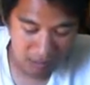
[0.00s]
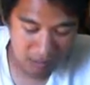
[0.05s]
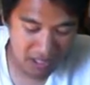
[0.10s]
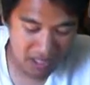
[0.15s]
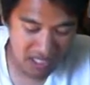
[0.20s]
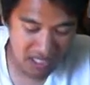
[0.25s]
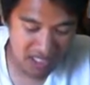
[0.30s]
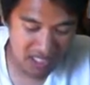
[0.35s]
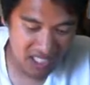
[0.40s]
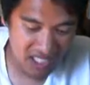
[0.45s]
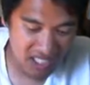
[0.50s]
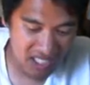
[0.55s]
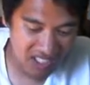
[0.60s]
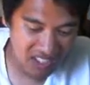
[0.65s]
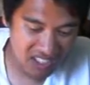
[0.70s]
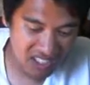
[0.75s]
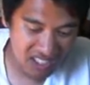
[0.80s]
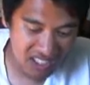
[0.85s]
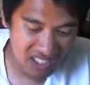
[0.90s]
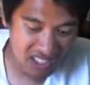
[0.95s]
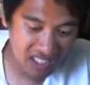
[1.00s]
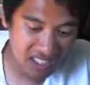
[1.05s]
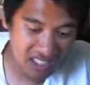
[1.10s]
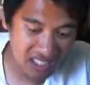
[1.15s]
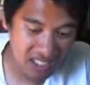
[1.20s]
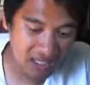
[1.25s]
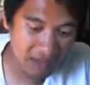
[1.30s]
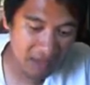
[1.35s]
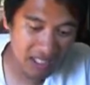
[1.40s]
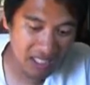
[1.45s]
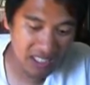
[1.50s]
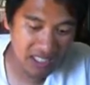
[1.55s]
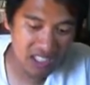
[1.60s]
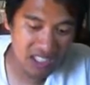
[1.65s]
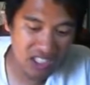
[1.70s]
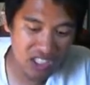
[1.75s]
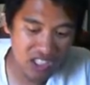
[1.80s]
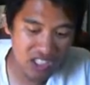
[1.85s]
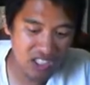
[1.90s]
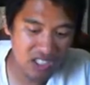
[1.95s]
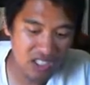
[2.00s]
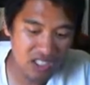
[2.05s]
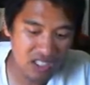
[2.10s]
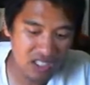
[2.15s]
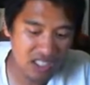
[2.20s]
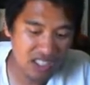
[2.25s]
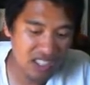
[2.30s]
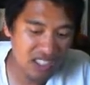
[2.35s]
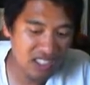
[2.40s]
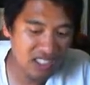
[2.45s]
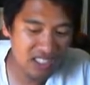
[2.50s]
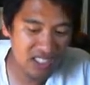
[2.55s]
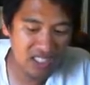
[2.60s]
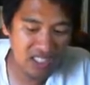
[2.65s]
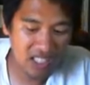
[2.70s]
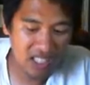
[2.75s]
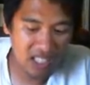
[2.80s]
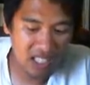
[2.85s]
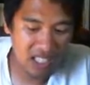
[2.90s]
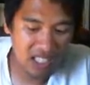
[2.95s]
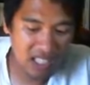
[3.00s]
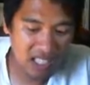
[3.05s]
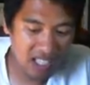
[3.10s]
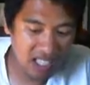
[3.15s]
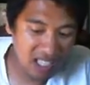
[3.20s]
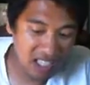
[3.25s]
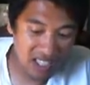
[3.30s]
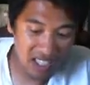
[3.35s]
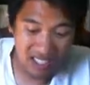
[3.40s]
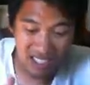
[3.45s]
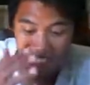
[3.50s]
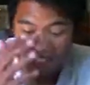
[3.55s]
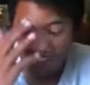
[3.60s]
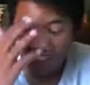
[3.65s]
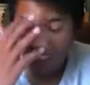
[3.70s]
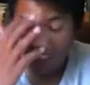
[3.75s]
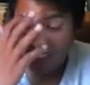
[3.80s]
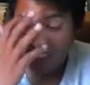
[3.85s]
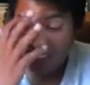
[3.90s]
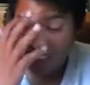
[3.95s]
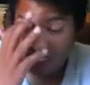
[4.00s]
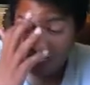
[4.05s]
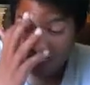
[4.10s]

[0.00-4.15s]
Benson Henderson, I mean, he just, he, uh, you know, it's a